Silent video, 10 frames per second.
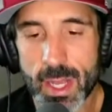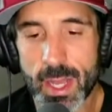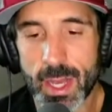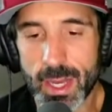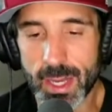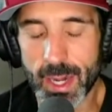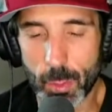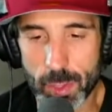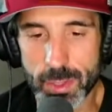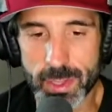uh, and I
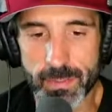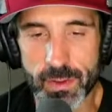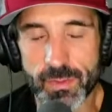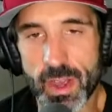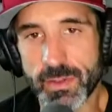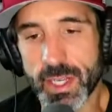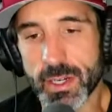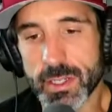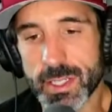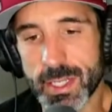worked with him for five
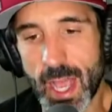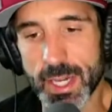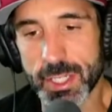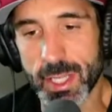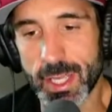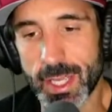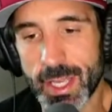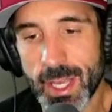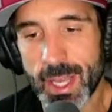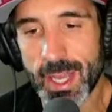years to actually
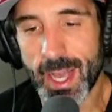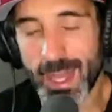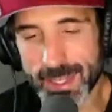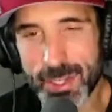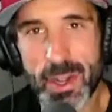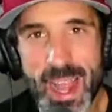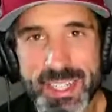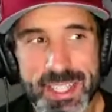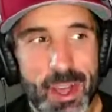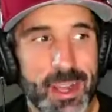uh, started actually
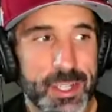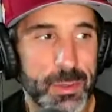talking to him.